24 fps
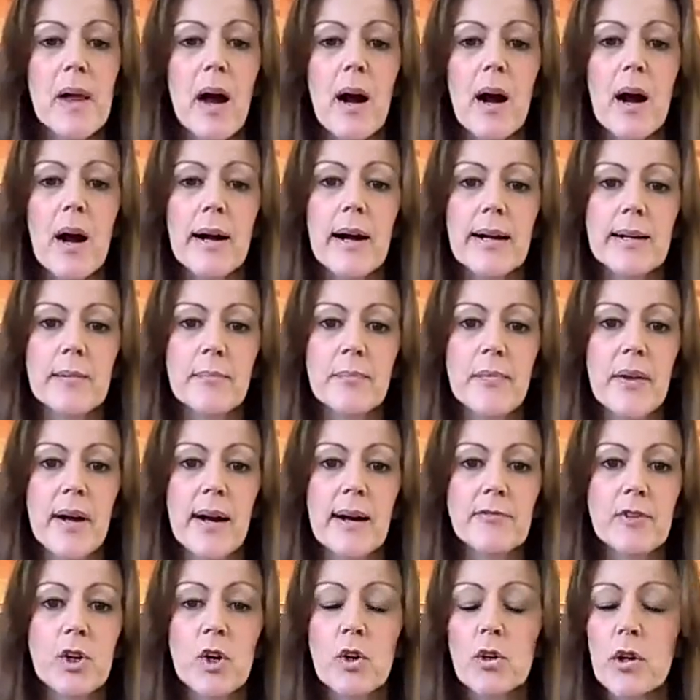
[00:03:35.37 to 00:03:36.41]
I
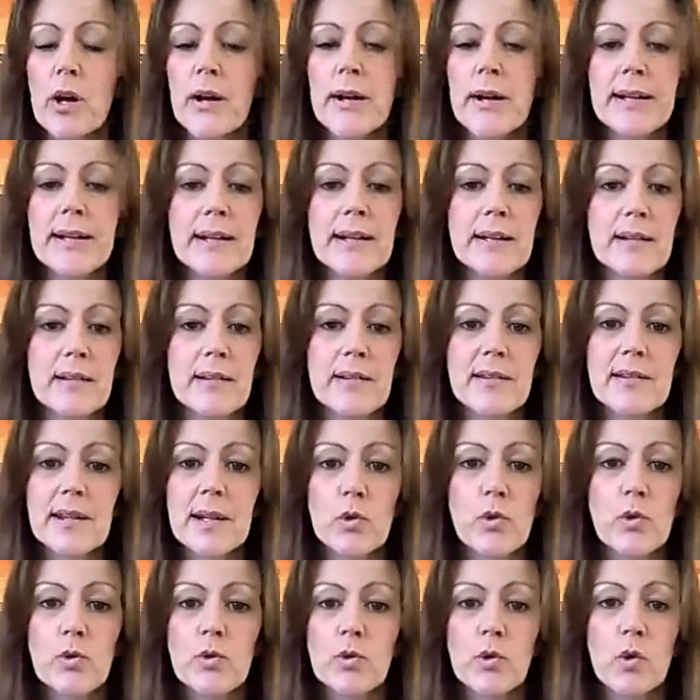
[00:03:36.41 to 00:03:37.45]
have not got any
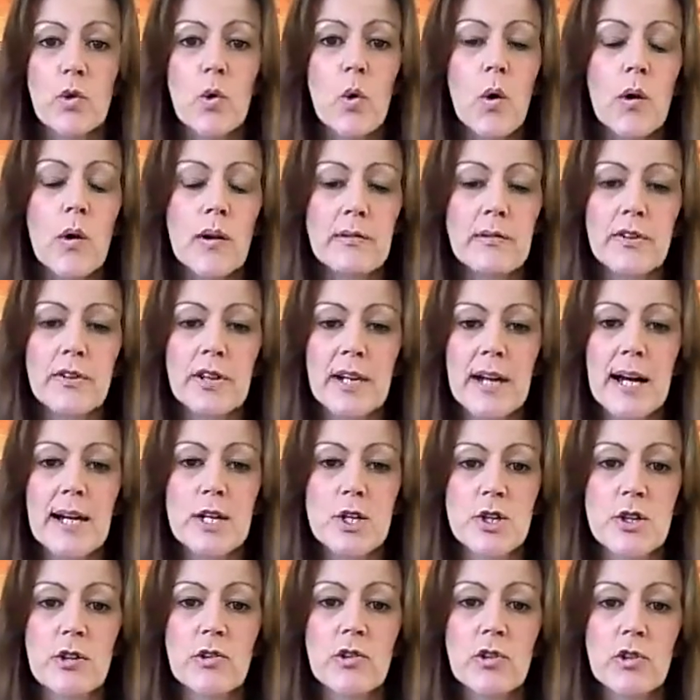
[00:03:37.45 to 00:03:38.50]
skills or
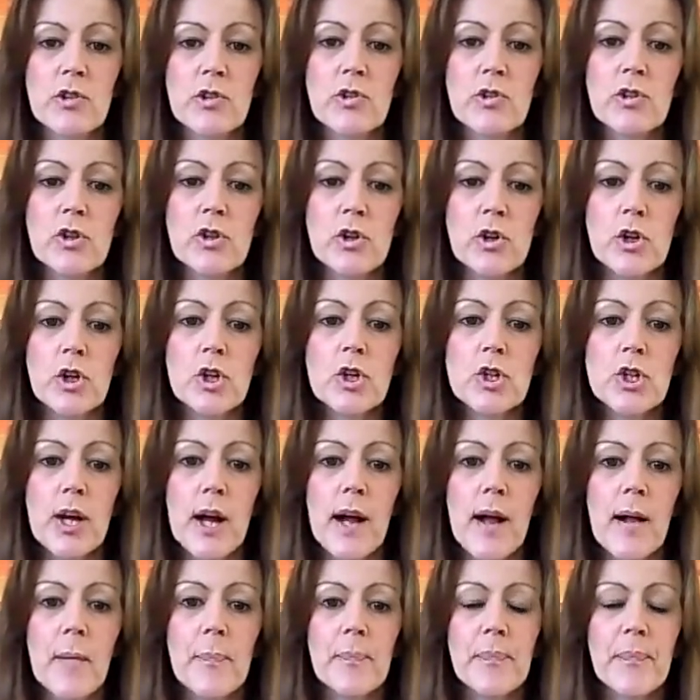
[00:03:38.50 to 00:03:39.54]
qualifications as such,
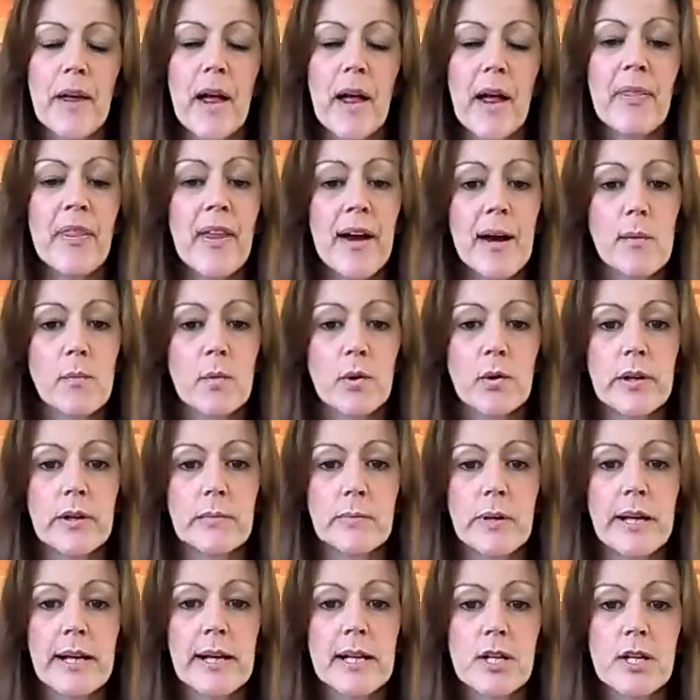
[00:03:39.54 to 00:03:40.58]
and that worried
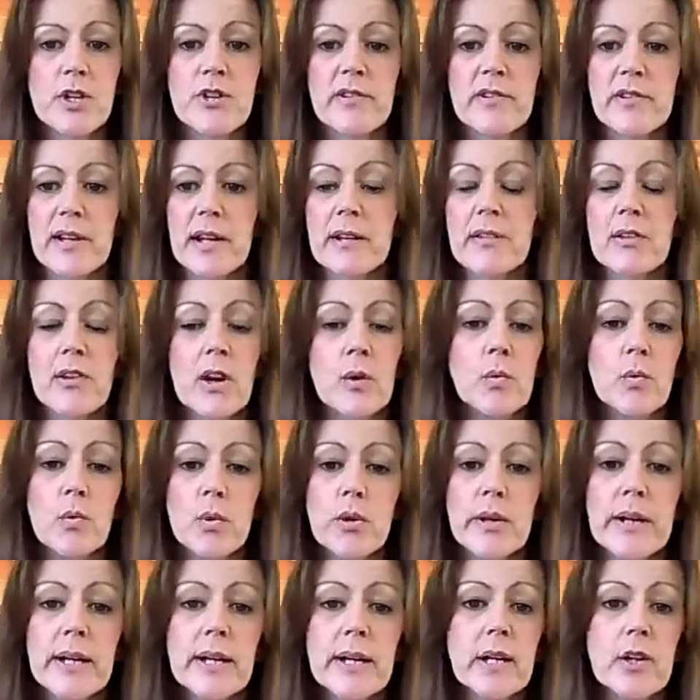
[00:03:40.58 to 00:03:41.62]
me. And she said, don't
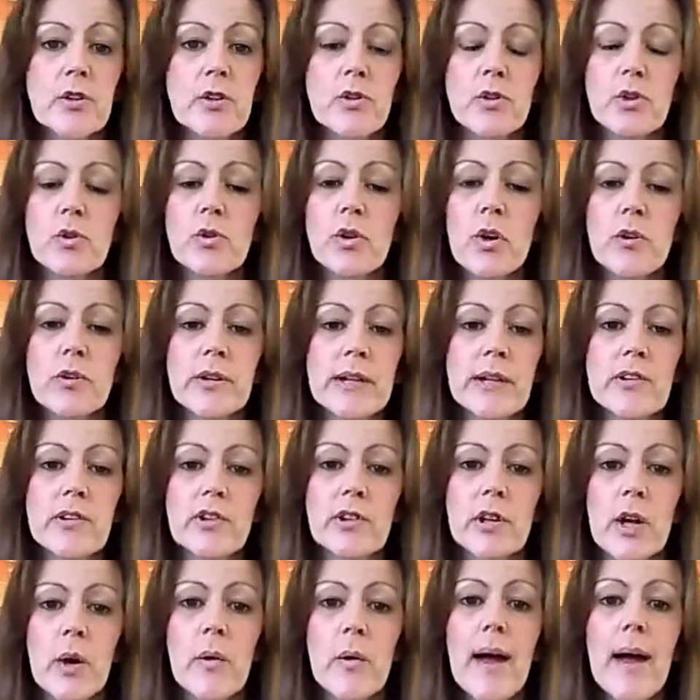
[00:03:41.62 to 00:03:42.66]
worry, you do not need
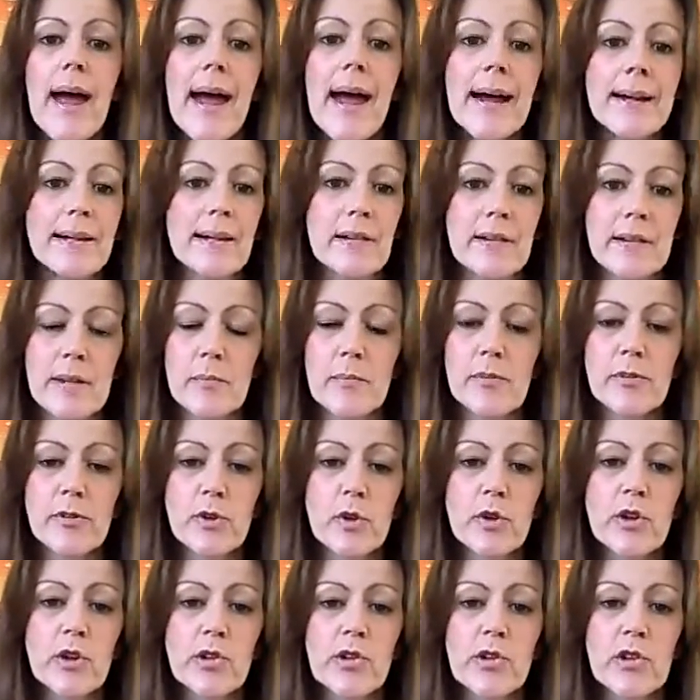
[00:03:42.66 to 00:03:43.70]
to know anything
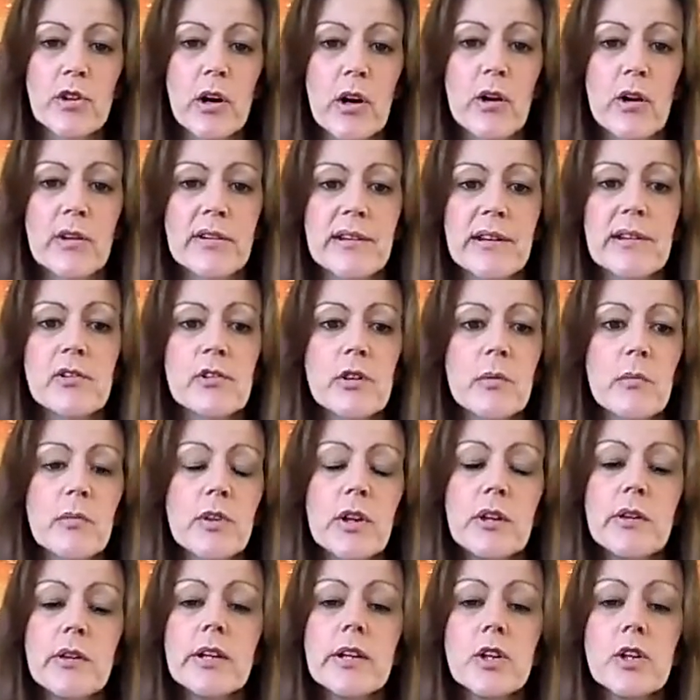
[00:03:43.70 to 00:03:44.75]
before you start. It's
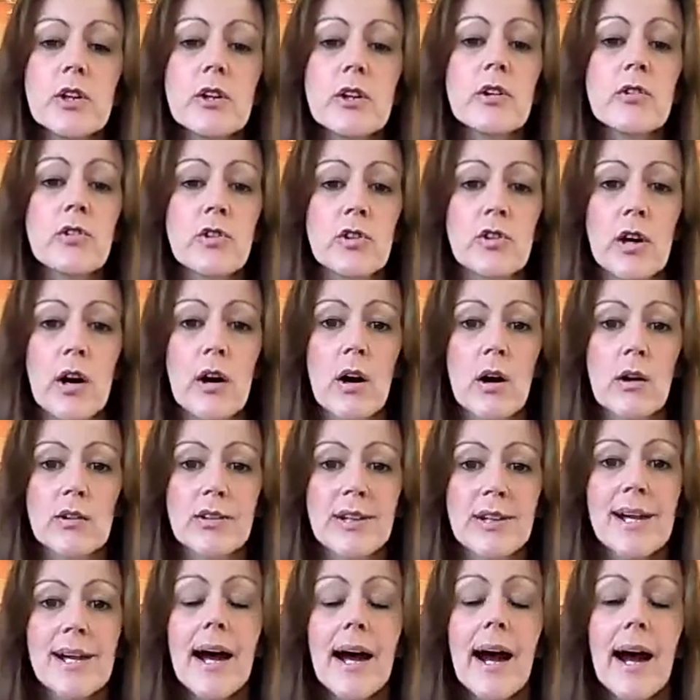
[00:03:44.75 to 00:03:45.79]
something that you can start
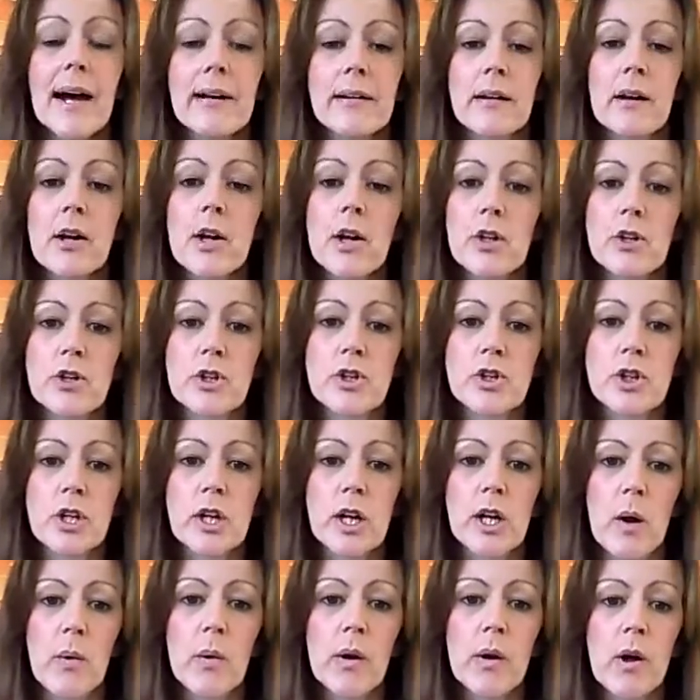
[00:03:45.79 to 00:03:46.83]
and learn as you
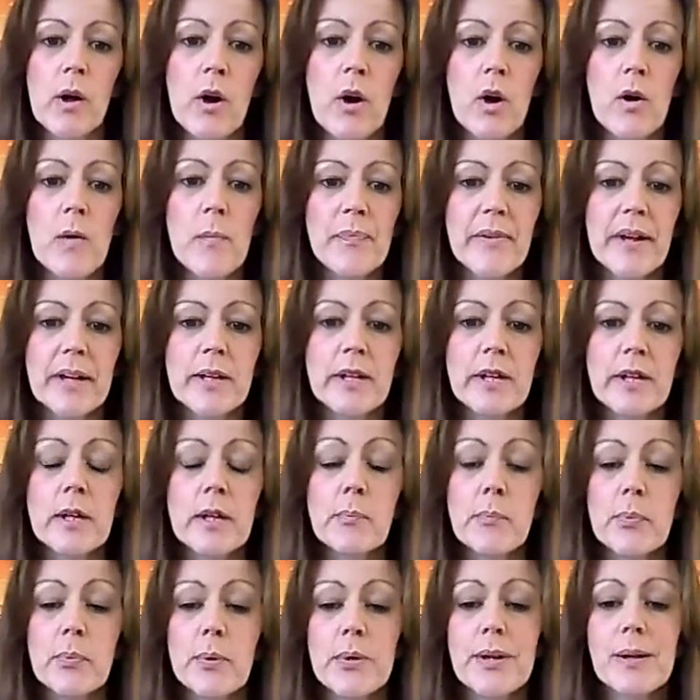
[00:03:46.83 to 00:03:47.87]
go along, and you
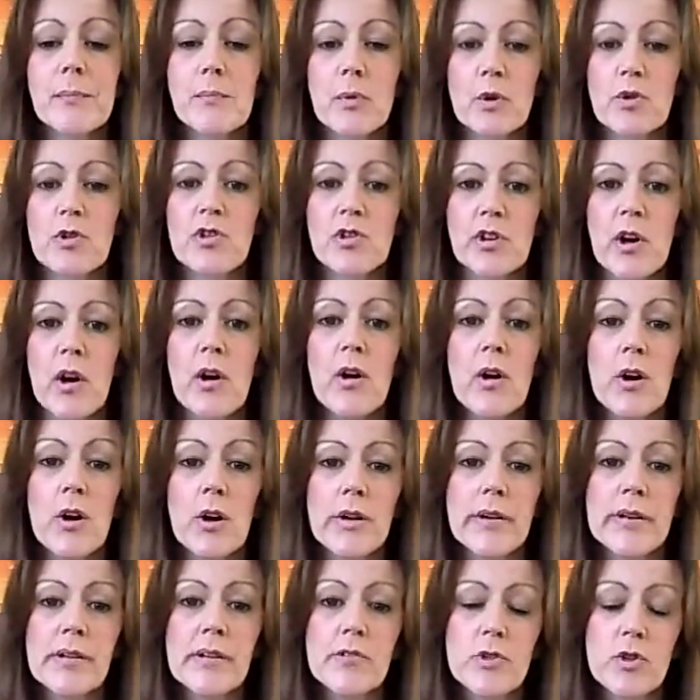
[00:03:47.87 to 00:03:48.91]
can pretty much start
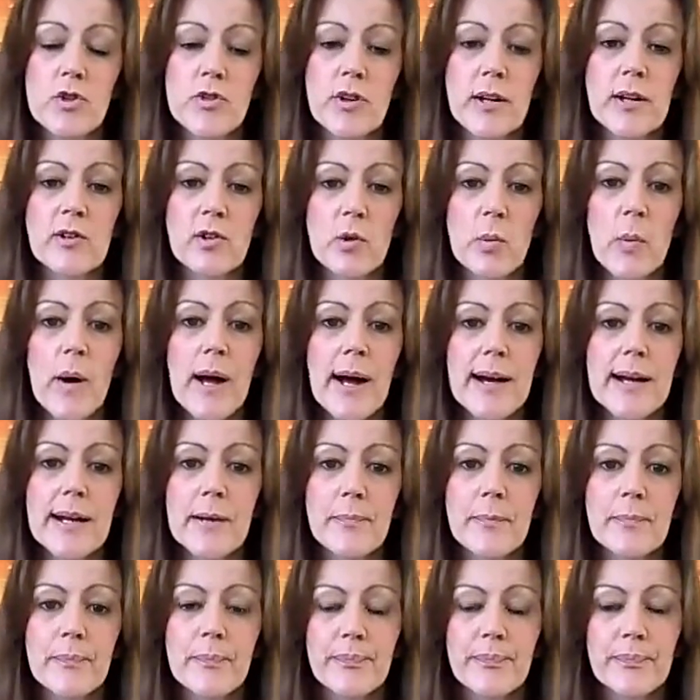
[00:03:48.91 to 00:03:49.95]
earning straight away.